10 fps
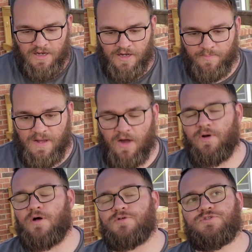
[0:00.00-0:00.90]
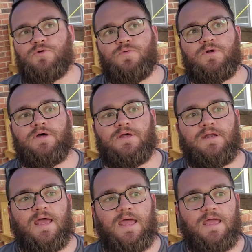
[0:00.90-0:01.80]
I would also
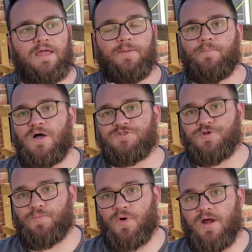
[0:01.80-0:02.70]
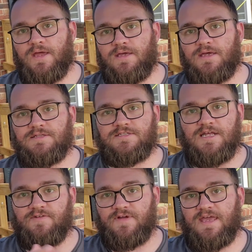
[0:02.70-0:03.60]
run a muzzle brake
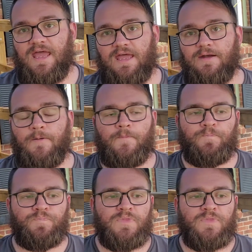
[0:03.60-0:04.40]
instead of a can.